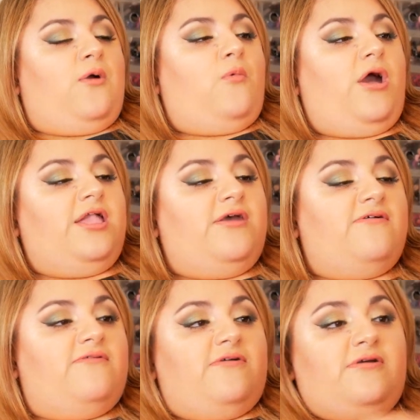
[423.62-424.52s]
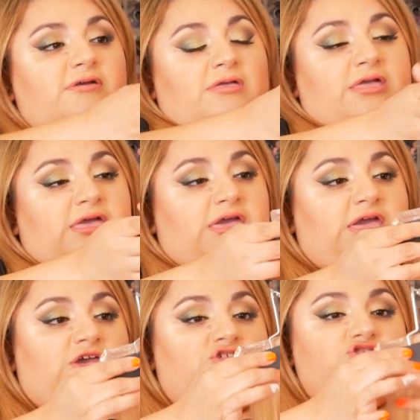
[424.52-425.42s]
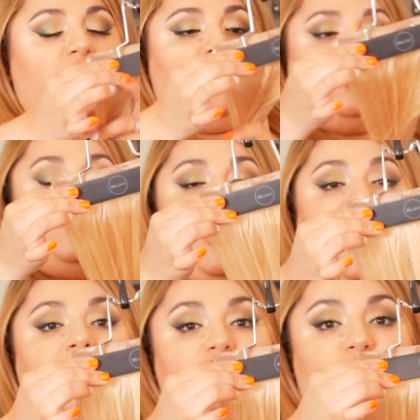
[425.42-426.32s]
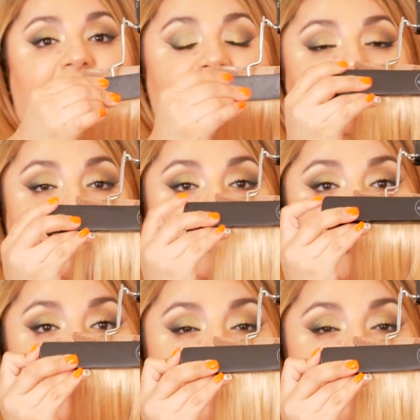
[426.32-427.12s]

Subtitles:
Now I want to show you how to actually